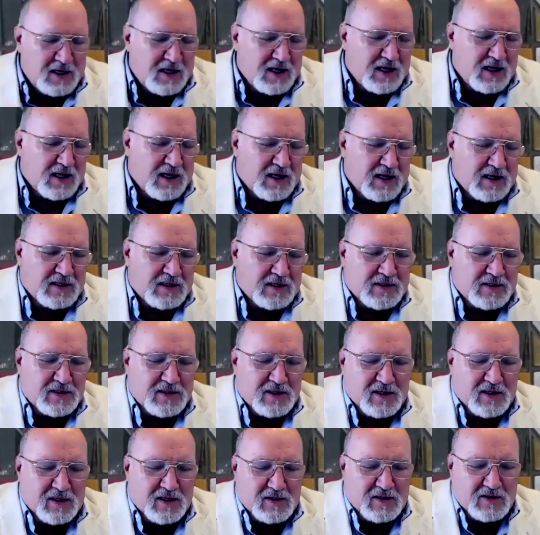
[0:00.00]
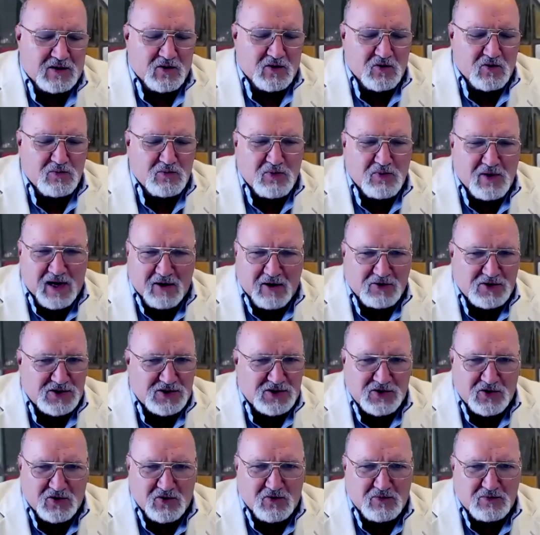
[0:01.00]
And an old
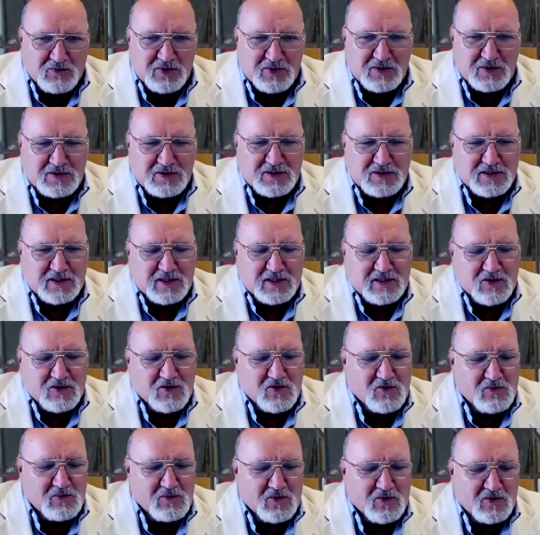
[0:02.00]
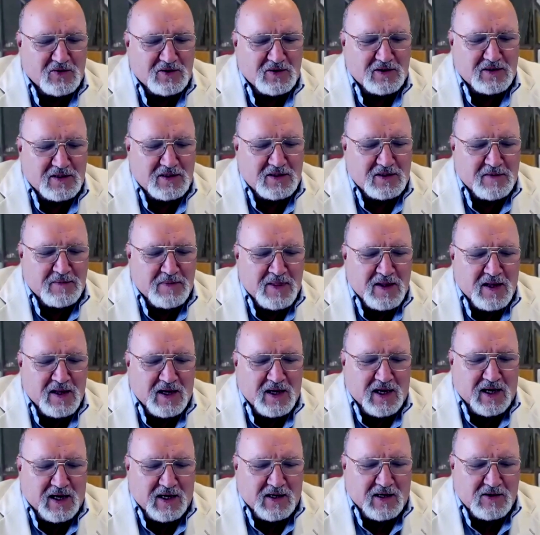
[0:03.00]
brownstone building in Hoboken.
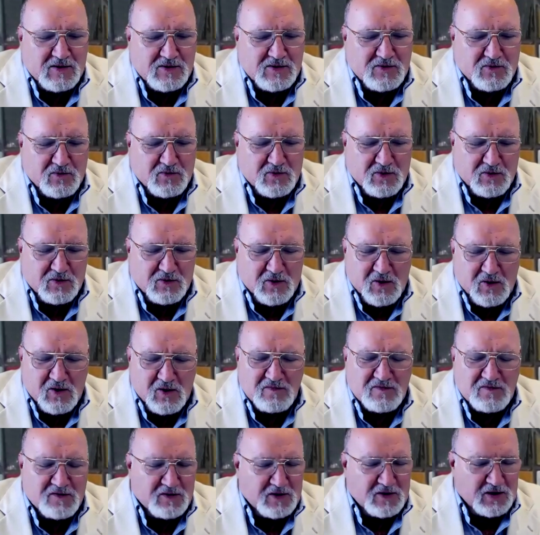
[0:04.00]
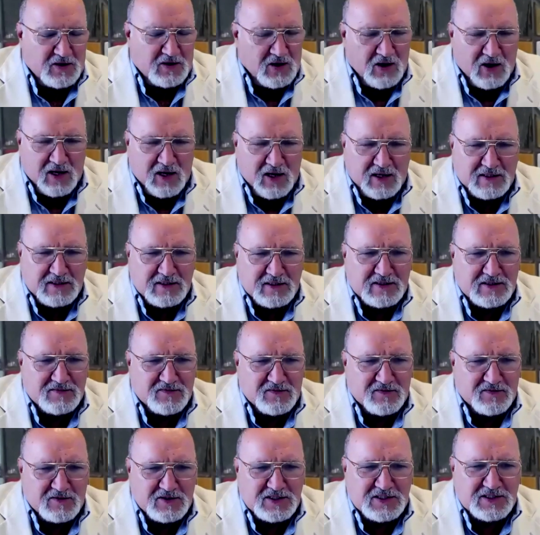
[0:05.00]
And we're all very hot and it's
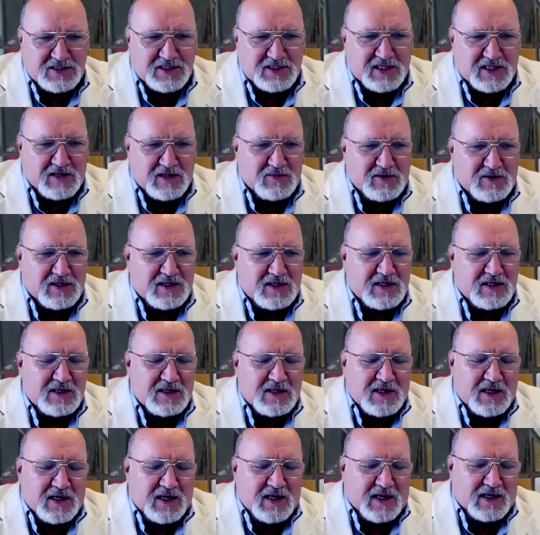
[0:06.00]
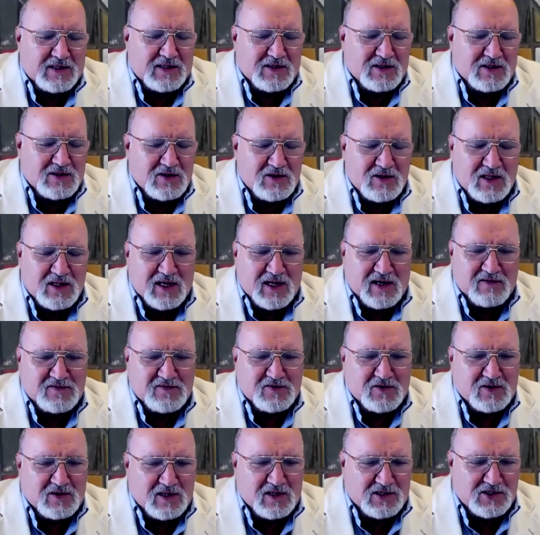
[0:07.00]
very steamy. And a little
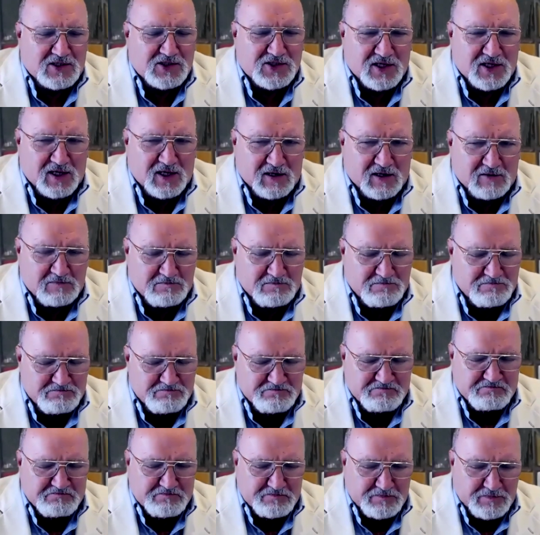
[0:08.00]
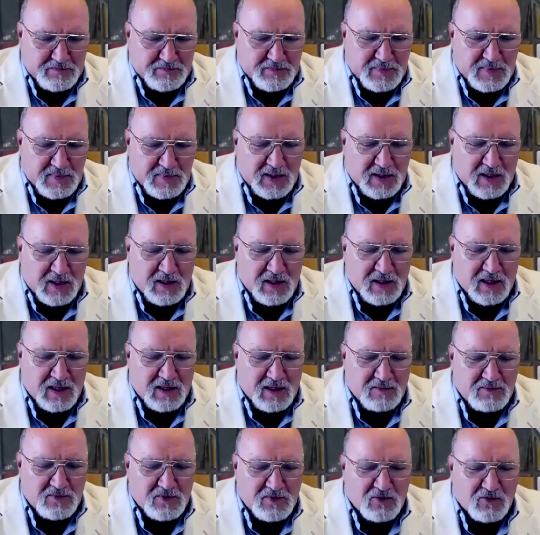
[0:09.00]
after lunchtime,
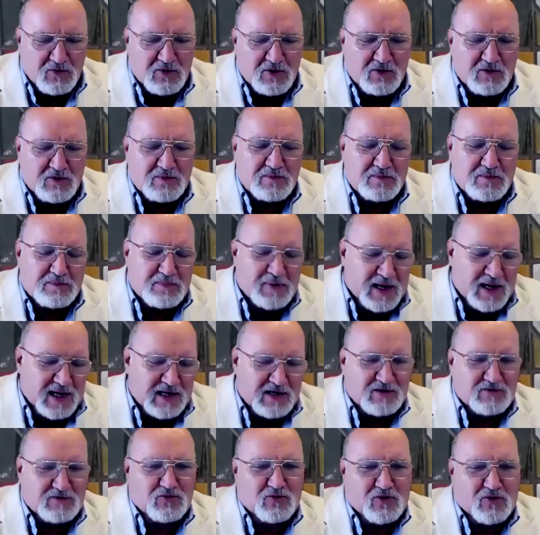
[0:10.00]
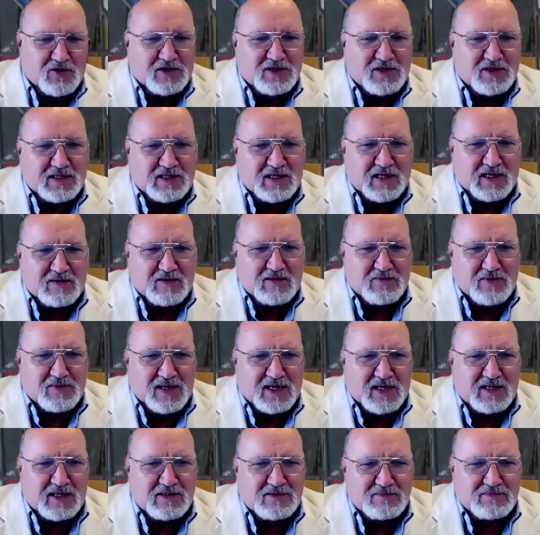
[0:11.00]
we're back working again,
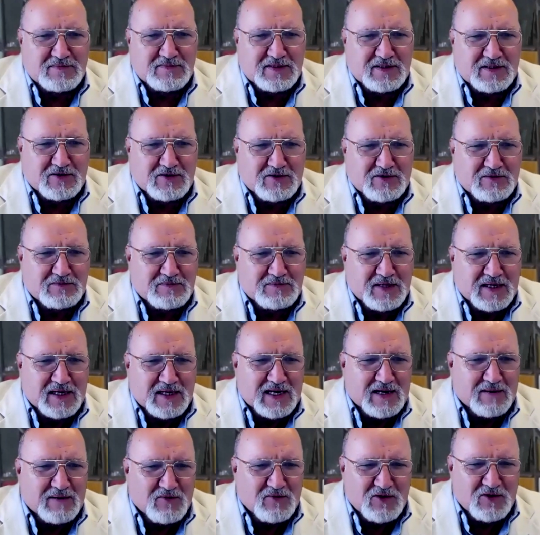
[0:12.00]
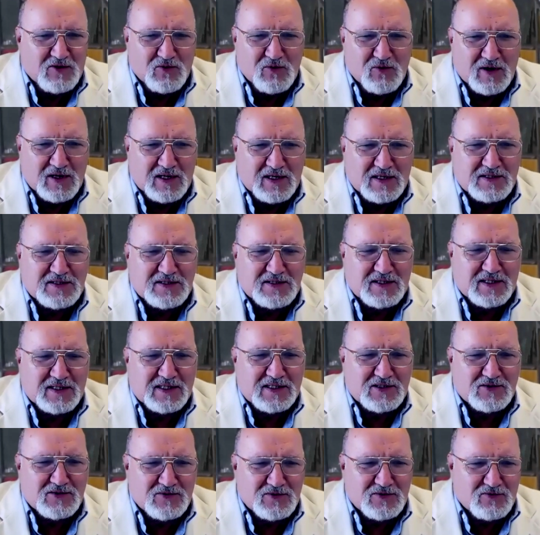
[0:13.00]
back in, you know, hammering away at
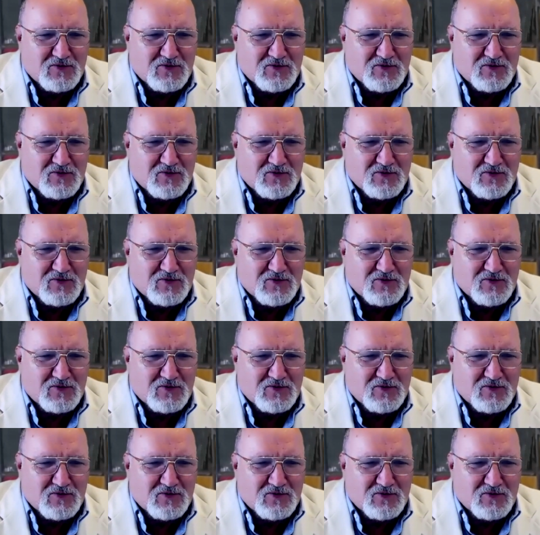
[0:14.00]
things with